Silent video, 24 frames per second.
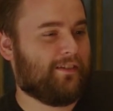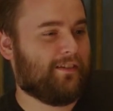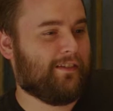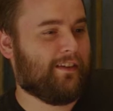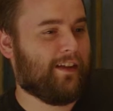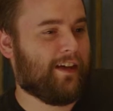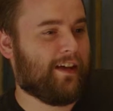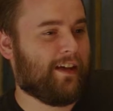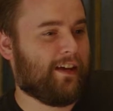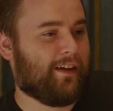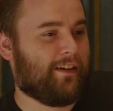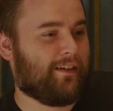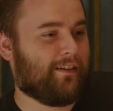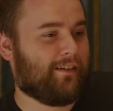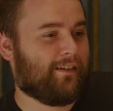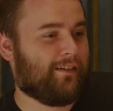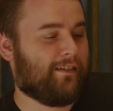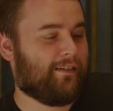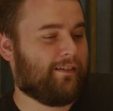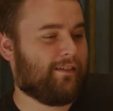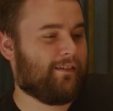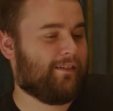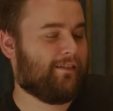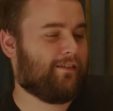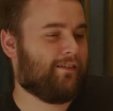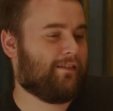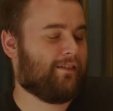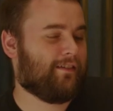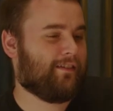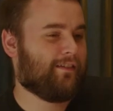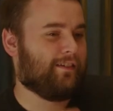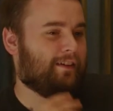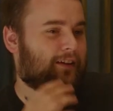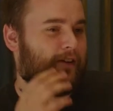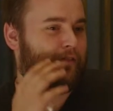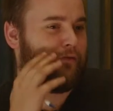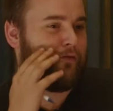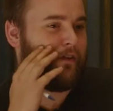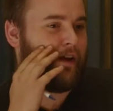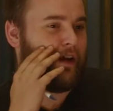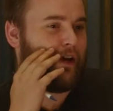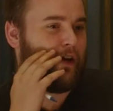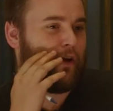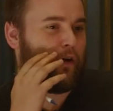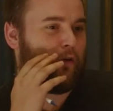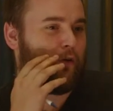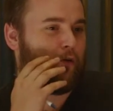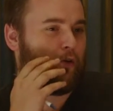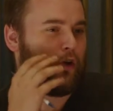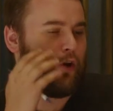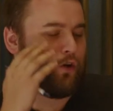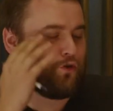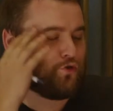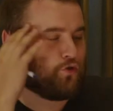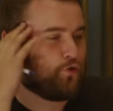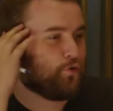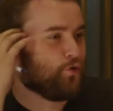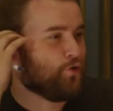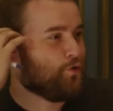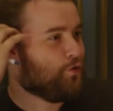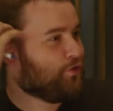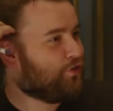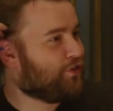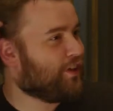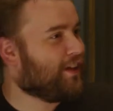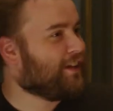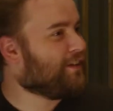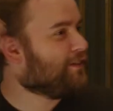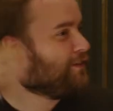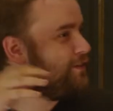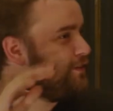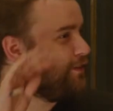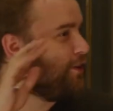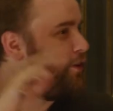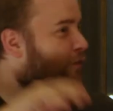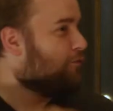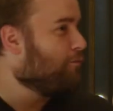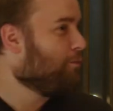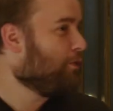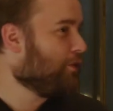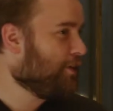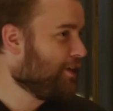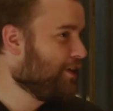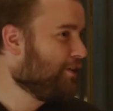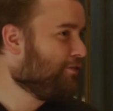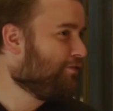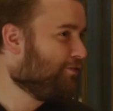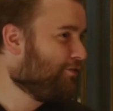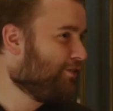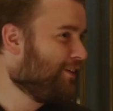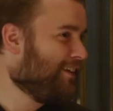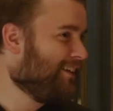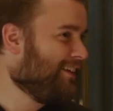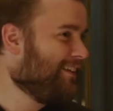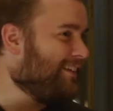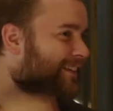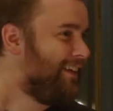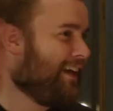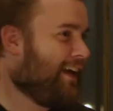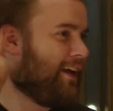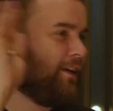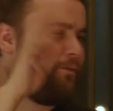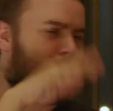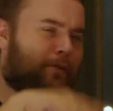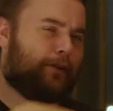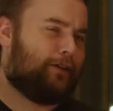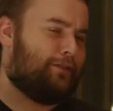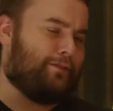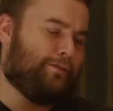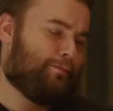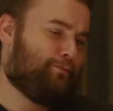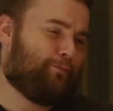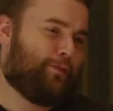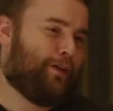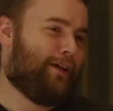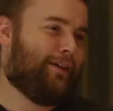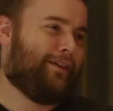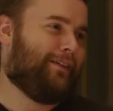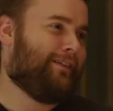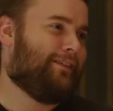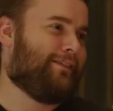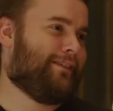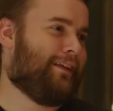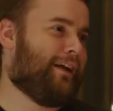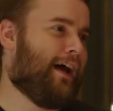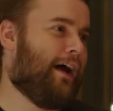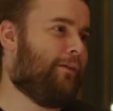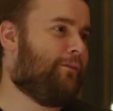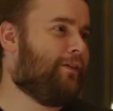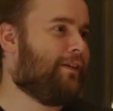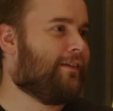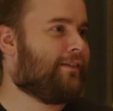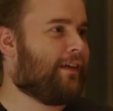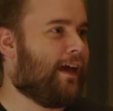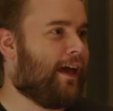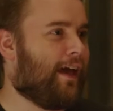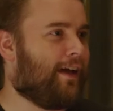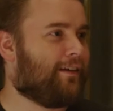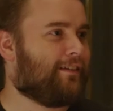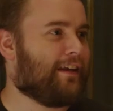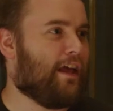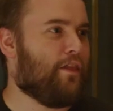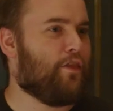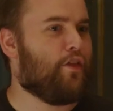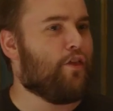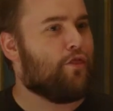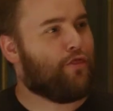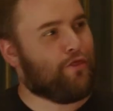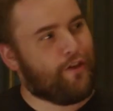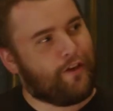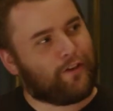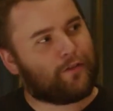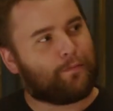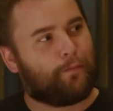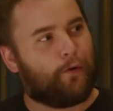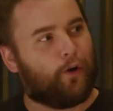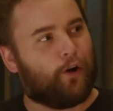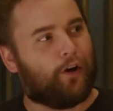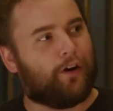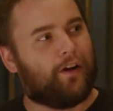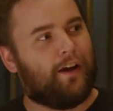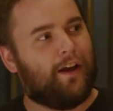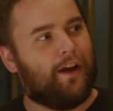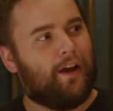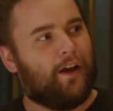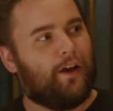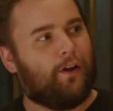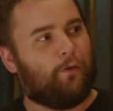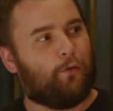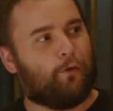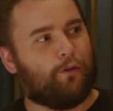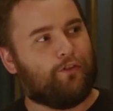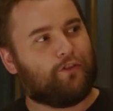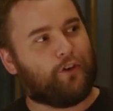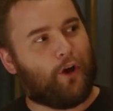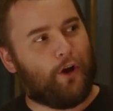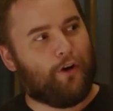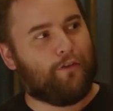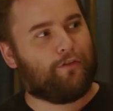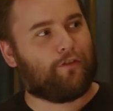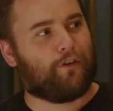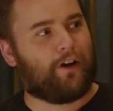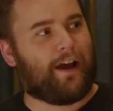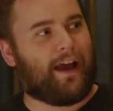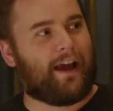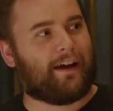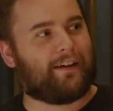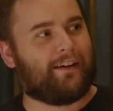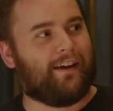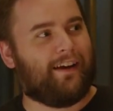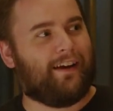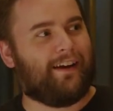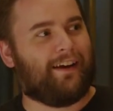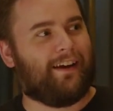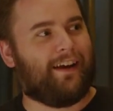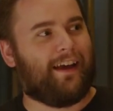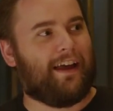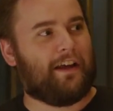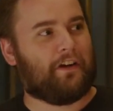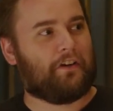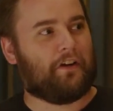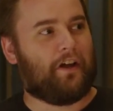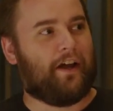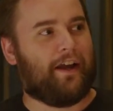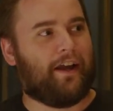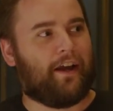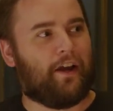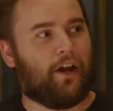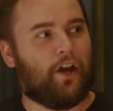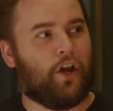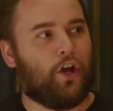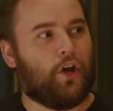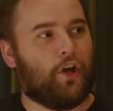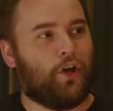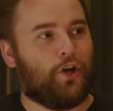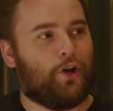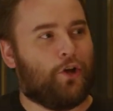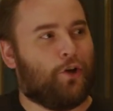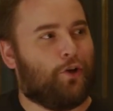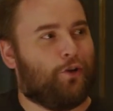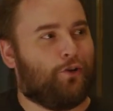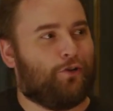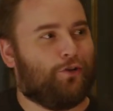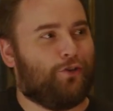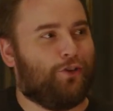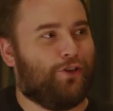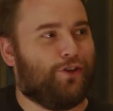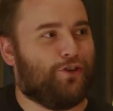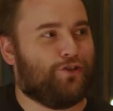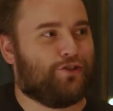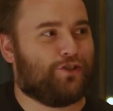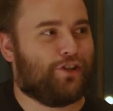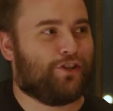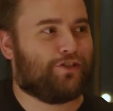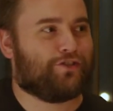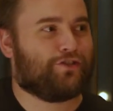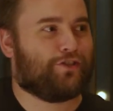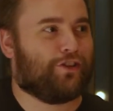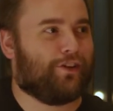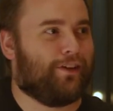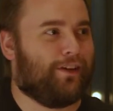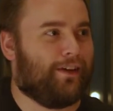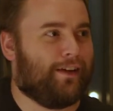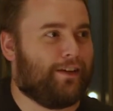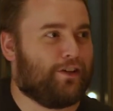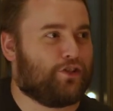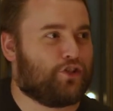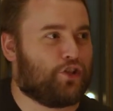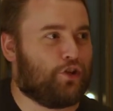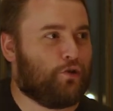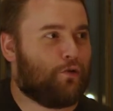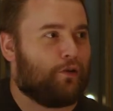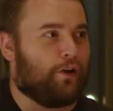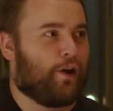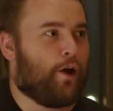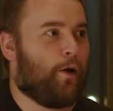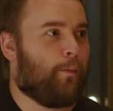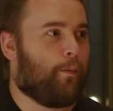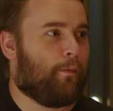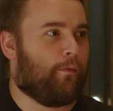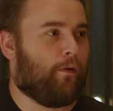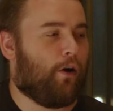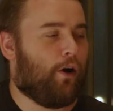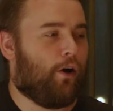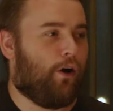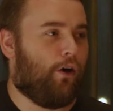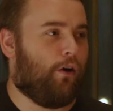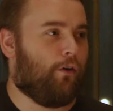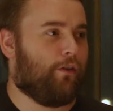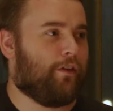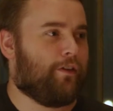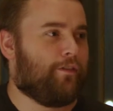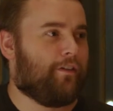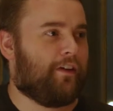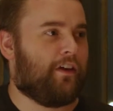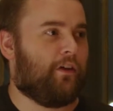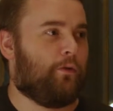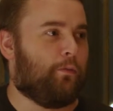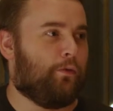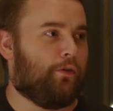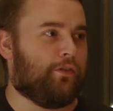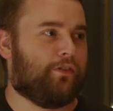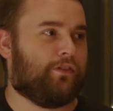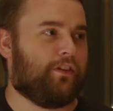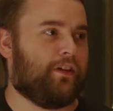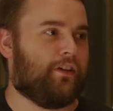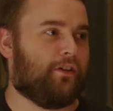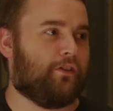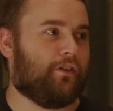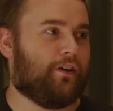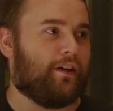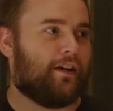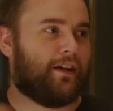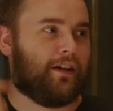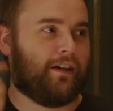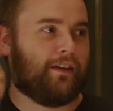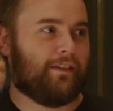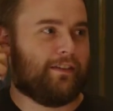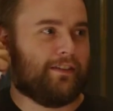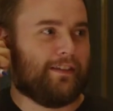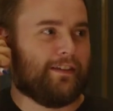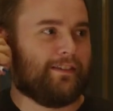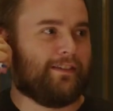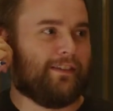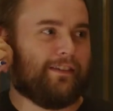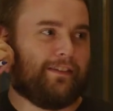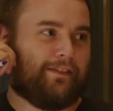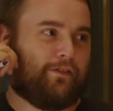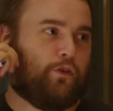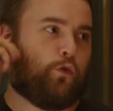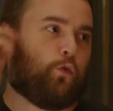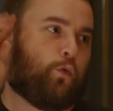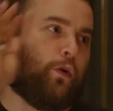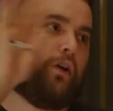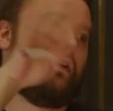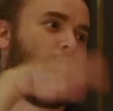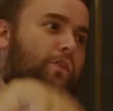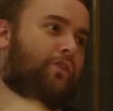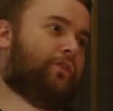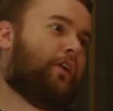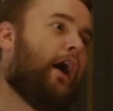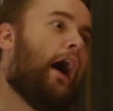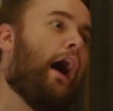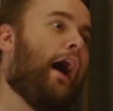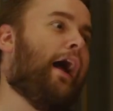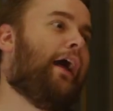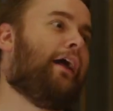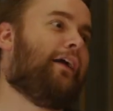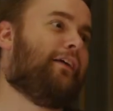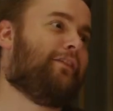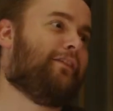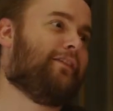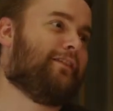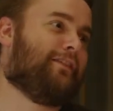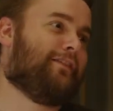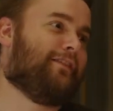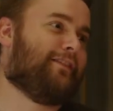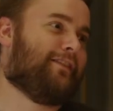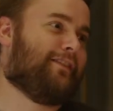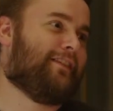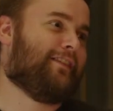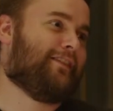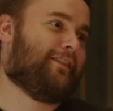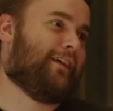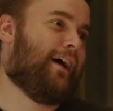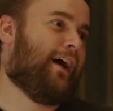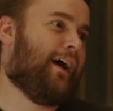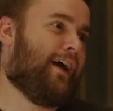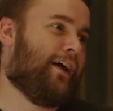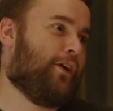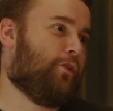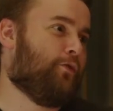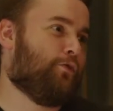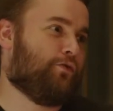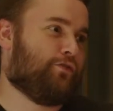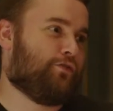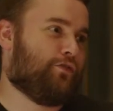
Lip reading: like convey a true sense of belief that he's gained, but it's an obvious act. And then this part where he's overacting and like just chewing up all the available scenery. This is the real Sai. This is the Sai who's